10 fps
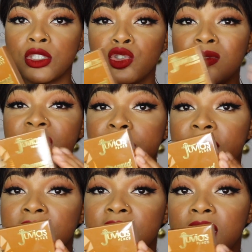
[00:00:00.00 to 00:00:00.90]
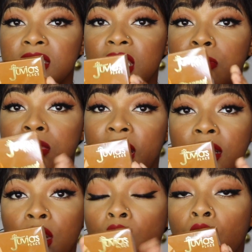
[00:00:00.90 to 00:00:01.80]
Juvia's Place is a black
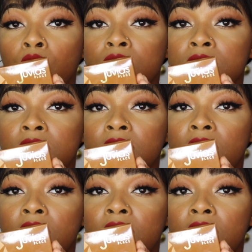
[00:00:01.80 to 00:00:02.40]
owned